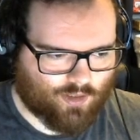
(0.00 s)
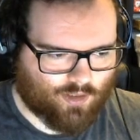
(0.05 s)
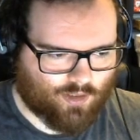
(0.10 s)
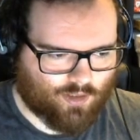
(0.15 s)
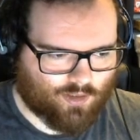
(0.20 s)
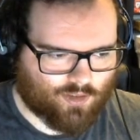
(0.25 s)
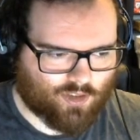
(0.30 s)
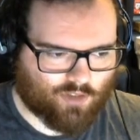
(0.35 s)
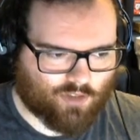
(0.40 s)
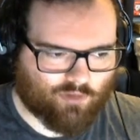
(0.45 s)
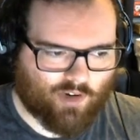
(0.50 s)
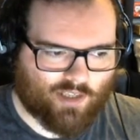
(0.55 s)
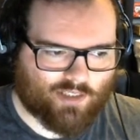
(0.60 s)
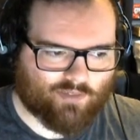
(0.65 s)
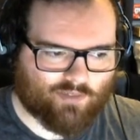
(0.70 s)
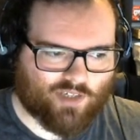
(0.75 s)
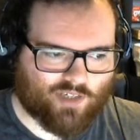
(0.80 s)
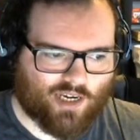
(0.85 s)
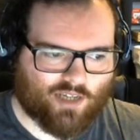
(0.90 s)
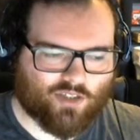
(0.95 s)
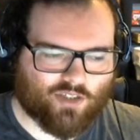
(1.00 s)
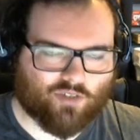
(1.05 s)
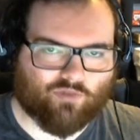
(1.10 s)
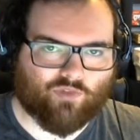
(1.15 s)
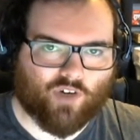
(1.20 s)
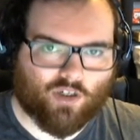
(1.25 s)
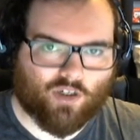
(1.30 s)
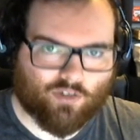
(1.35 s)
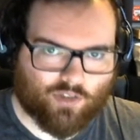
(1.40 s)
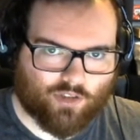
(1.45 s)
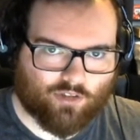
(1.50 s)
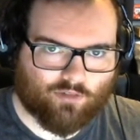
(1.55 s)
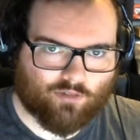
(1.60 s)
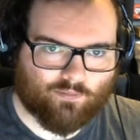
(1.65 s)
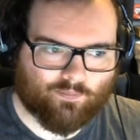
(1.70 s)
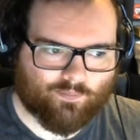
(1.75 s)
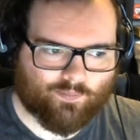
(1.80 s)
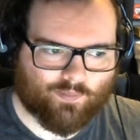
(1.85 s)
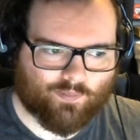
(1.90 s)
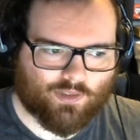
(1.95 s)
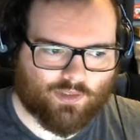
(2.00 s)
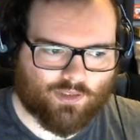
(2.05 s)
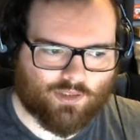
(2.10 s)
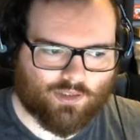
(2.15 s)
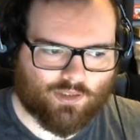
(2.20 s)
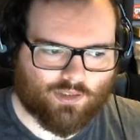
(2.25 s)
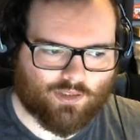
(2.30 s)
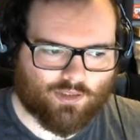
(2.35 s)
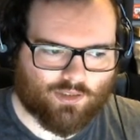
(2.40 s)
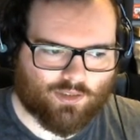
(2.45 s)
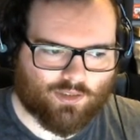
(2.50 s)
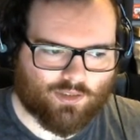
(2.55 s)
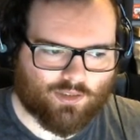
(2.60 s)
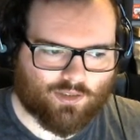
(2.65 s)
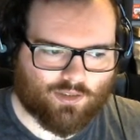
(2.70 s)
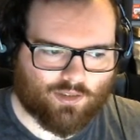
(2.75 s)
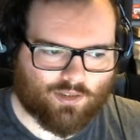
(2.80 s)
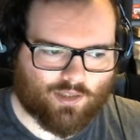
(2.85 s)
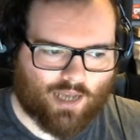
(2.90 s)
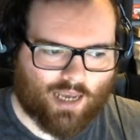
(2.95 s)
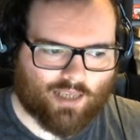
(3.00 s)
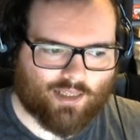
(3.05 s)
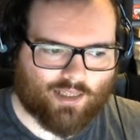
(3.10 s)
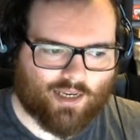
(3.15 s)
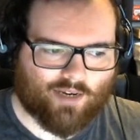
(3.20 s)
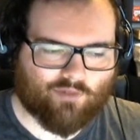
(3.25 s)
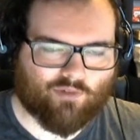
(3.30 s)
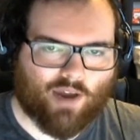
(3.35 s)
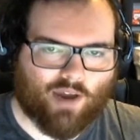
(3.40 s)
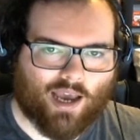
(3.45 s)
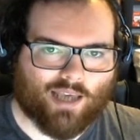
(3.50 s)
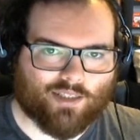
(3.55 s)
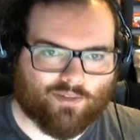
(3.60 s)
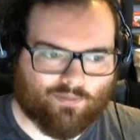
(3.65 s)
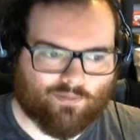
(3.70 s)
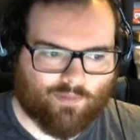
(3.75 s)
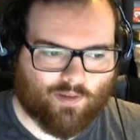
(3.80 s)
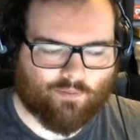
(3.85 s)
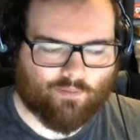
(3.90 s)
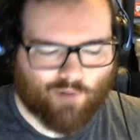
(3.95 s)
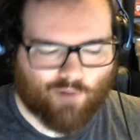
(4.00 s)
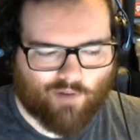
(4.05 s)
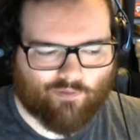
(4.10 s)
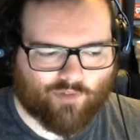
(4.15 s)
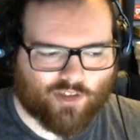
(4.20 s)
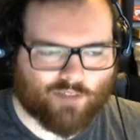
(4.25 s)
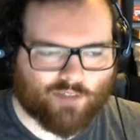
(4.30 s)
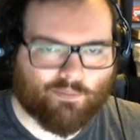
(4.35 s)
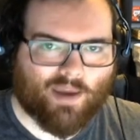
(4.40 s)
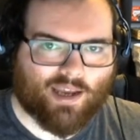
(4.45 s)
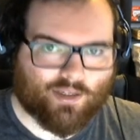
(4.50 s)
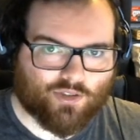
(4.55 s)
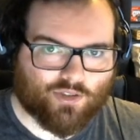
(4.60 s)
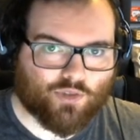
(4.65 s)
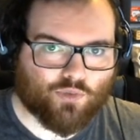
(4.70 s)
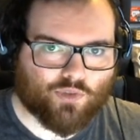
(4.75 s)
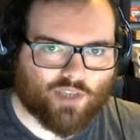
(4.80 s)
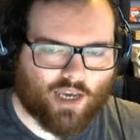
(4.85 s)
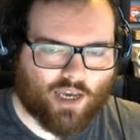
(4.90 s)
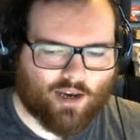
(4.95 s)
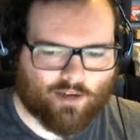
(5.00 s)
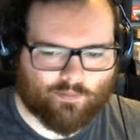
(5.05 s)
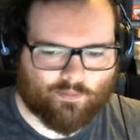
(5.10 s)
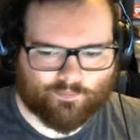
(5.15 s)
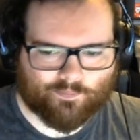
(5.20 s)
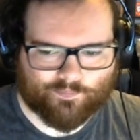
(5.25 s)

So the rate of change of volume with respect to time.